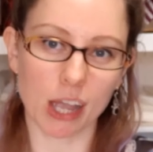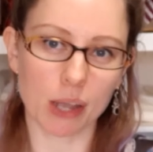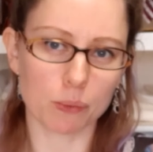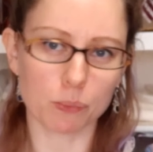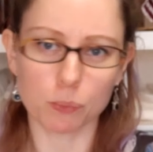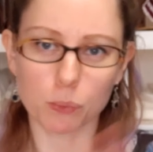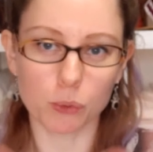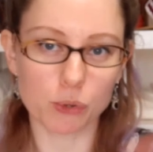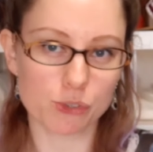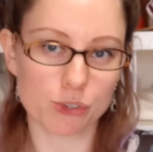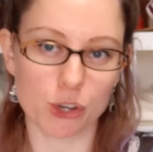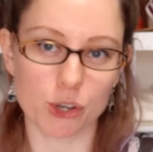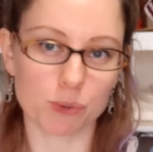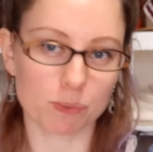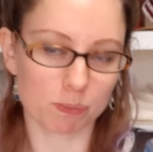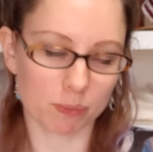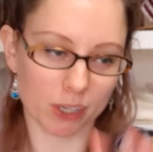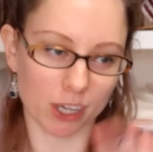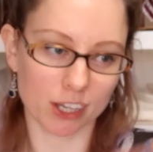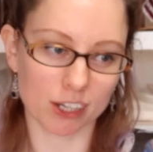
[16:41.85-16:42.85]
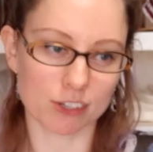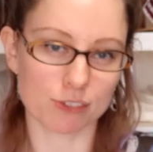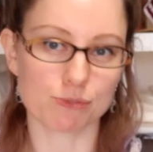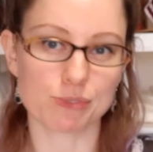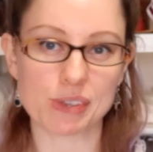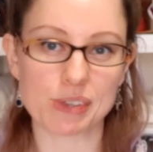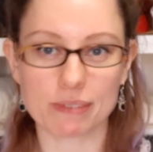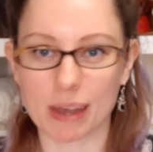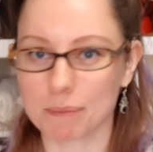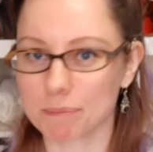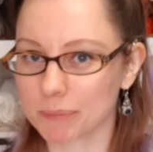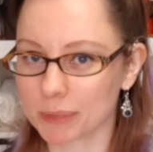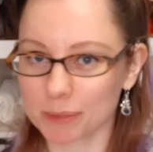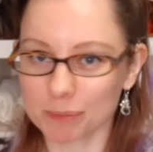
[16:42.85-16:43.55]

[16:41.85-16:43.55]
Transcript: wardrobe kind of revamp